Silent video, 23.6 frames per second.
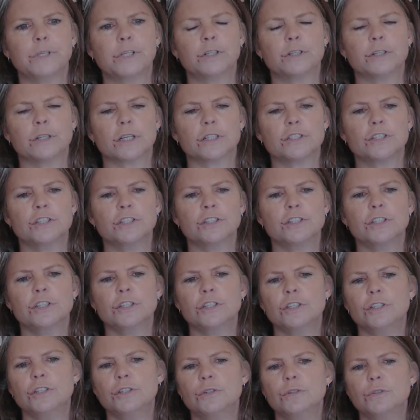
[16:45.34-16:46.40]
Introduction to
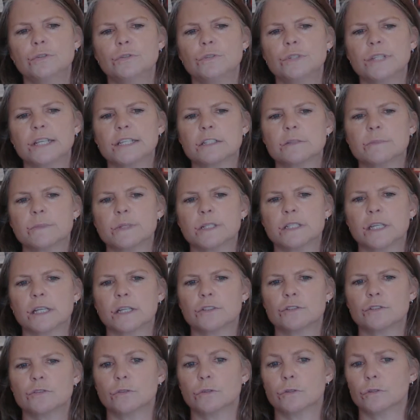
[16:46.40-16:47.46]
New Testament
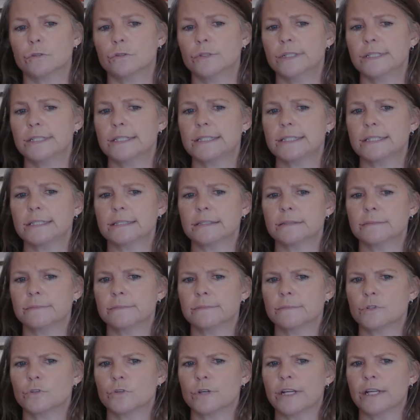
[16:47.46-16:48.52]
Textual
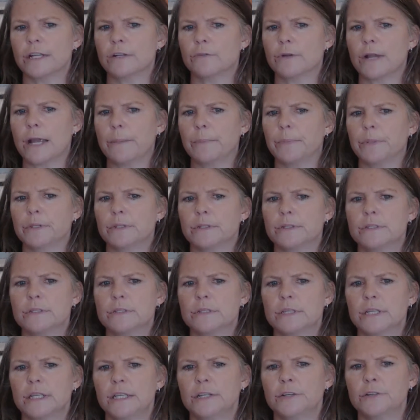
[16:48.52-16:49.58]
Criticism, Grand
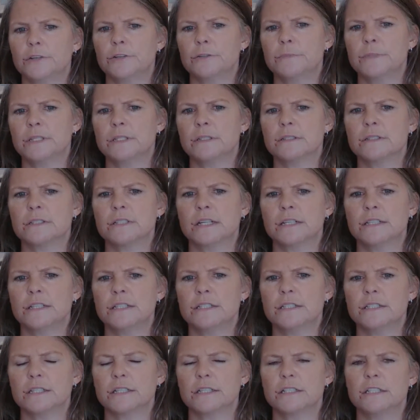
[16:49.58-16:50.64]
Rapids, Eerdmans,
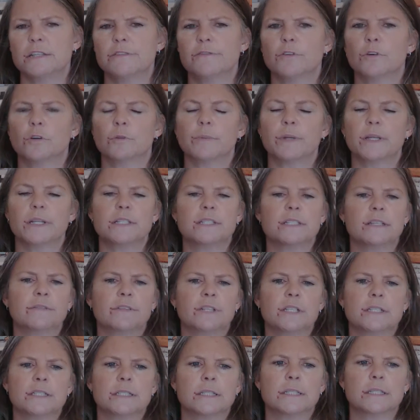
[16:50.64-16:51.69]
1964, page
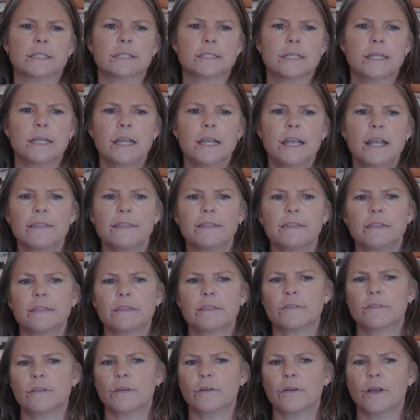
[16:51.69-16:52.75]
76.
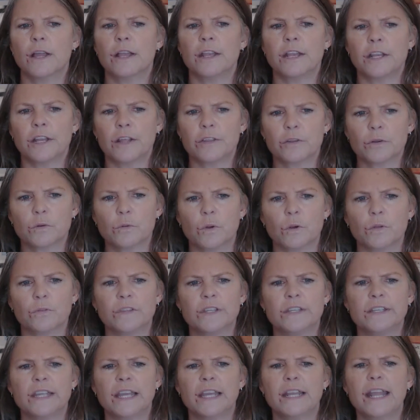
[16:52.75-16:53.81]
So, and another
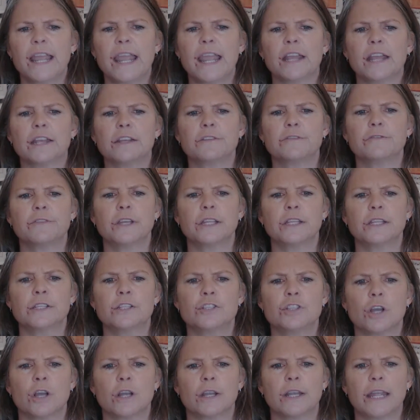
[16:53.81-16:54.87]
quote: "The dead hand of
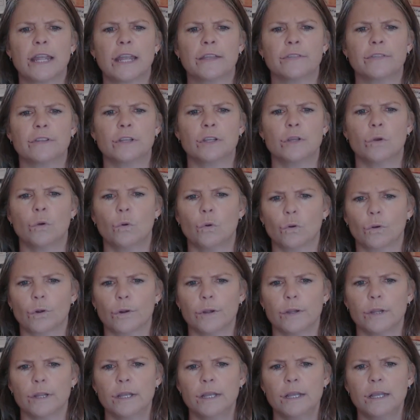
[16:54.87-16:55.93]
Fenton John Anthony
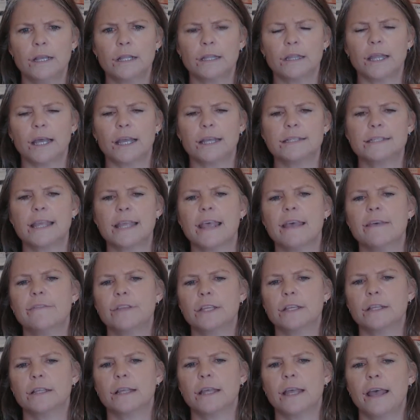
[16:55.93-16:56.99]
Hort lies
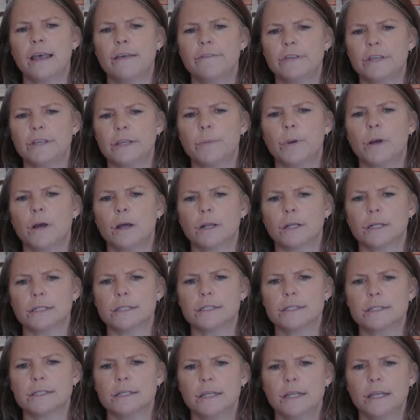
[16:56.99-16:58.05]
heavy heavy upon
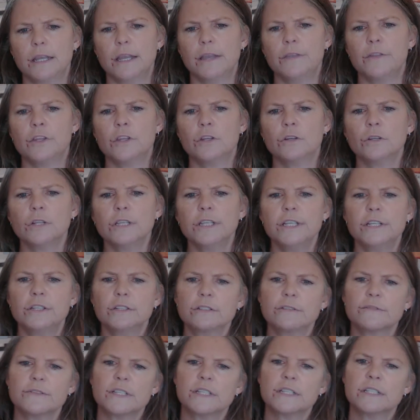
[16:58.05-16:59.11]
us. In the early
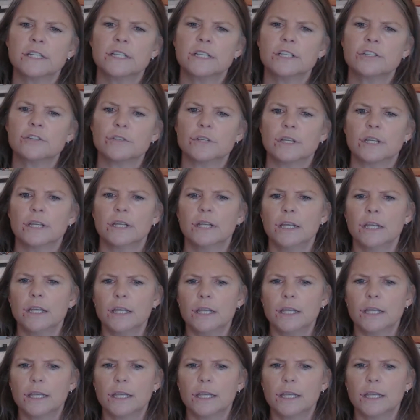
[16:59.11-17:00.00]
years of this century."